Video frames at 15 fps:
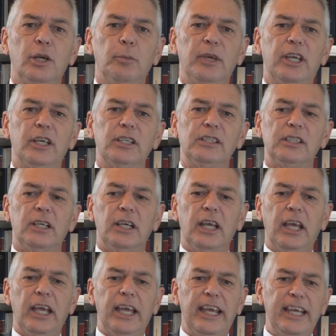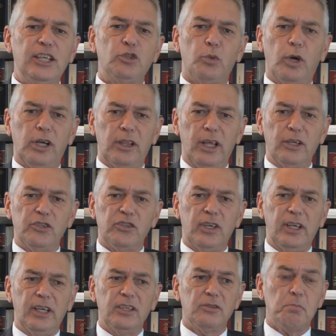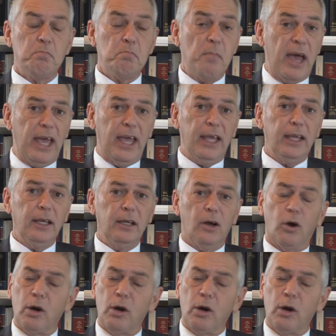Because each one of those things may